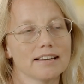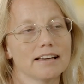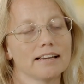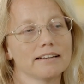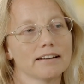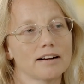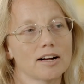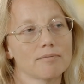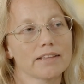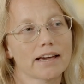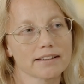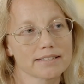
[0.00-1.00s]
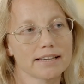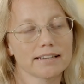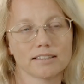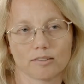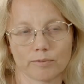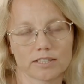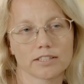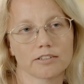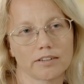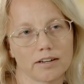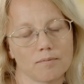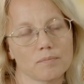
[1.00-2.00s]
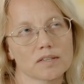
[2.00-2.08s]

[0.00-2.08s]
and um, yeah, selecting material.